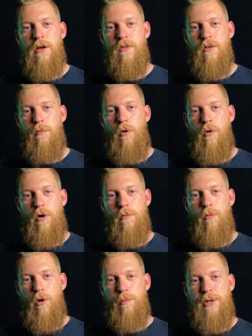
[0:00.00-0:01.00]
the more and
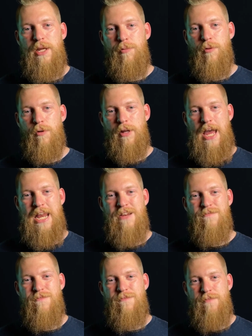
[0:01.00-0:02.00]
more people get
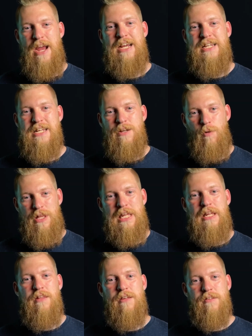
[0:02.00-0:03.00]
infected
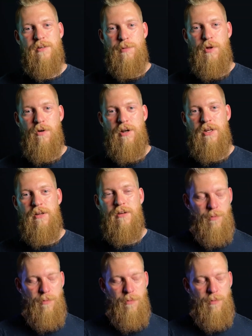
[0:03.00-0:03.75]
within this community.